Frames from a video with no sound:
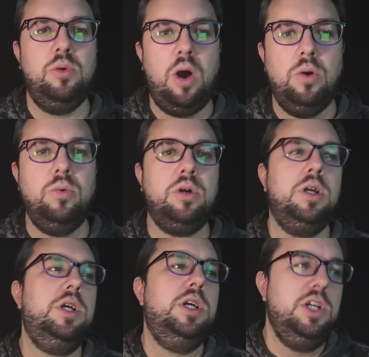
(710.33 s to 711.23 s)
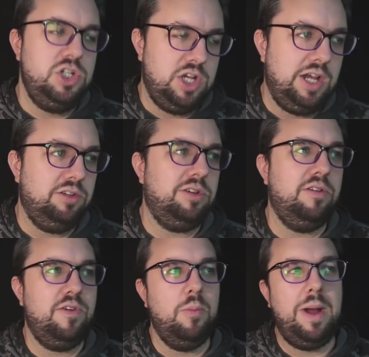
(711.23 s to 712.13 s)
Hulk, Shang's going
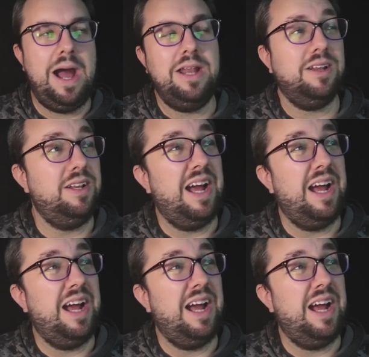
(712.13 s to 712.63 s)
to feel bad.